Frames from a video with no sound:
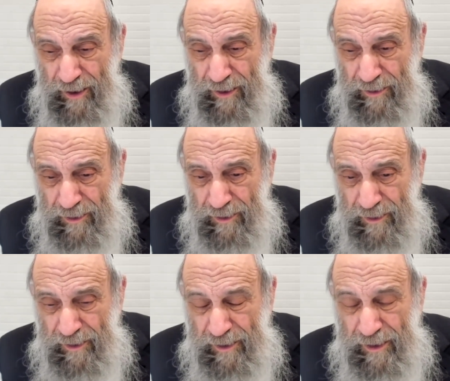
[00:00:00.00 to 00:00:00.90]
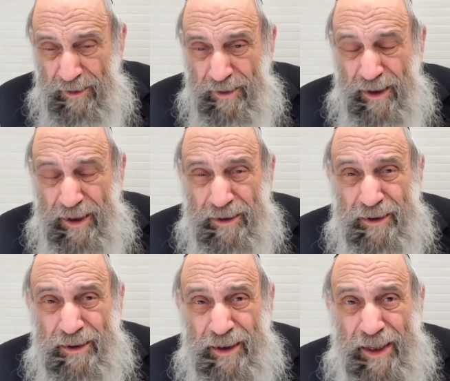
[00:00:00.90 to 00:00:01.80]
And in
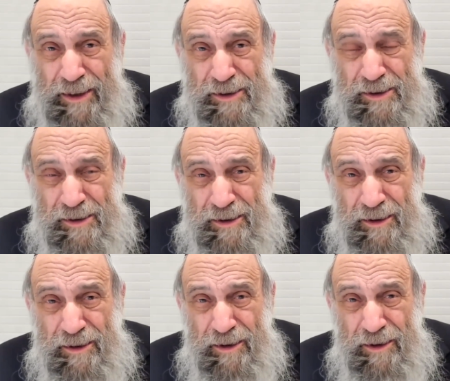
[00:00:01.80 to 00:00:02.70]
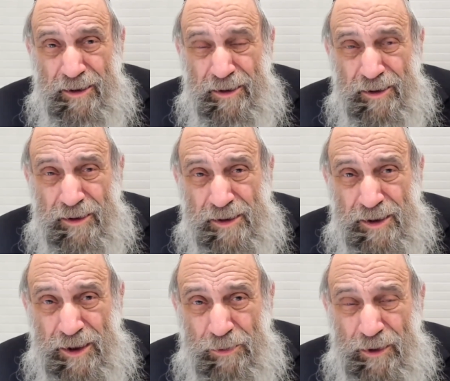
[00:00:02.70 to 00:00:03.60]
that lies the
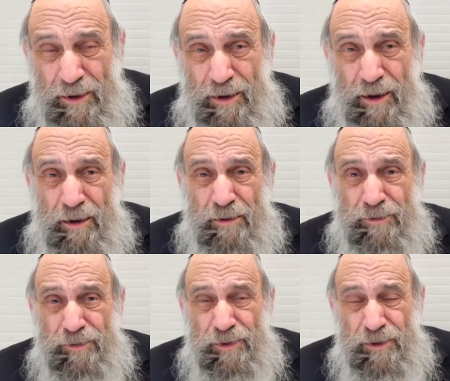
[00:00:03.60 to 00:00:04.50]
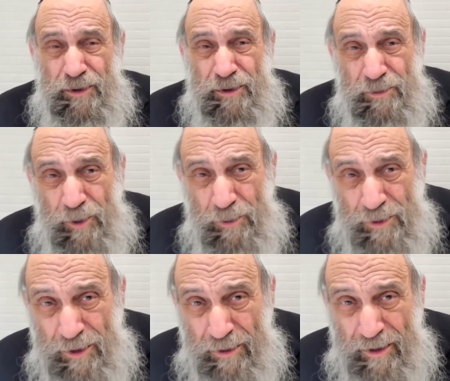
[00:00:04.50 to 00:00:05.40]
secret of what
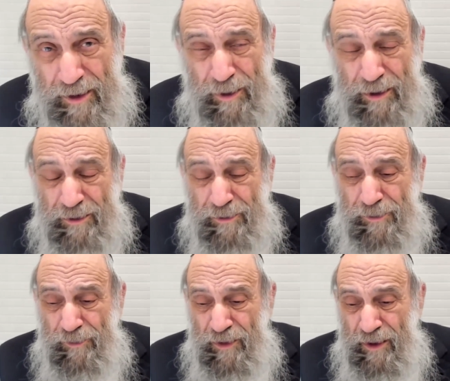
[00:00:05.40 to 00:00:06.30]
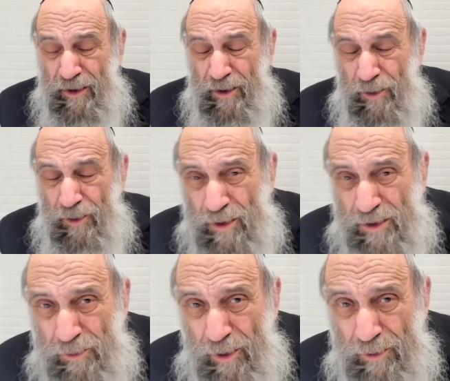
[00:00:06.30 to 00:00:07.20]
we're talking about.
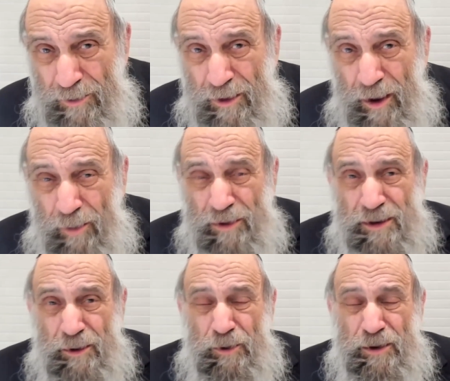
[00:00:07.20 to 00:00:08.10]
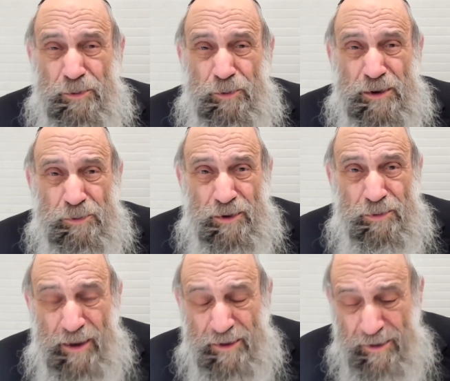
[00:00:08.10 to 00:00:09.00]
What's wrong with chametz and what's
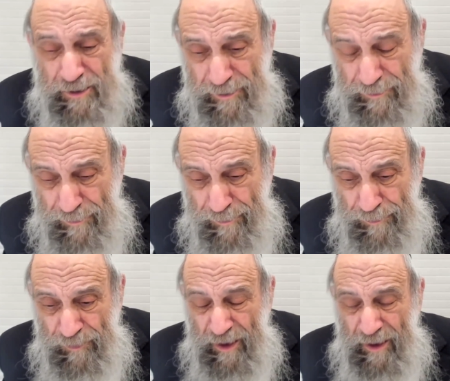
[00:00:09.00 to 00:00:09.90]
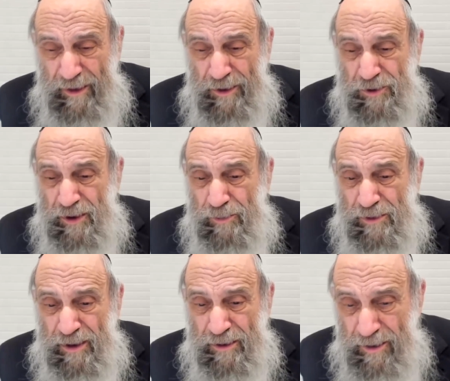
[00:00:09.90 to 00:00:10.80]
with matzah?
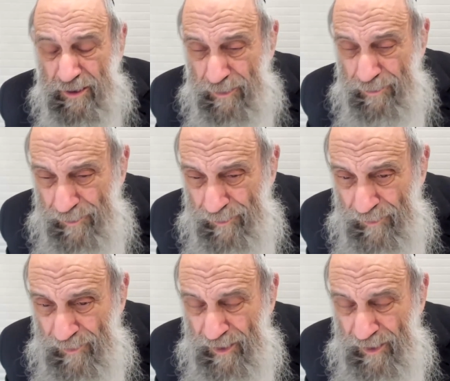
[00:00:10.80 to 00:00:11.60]
Hashem said to them,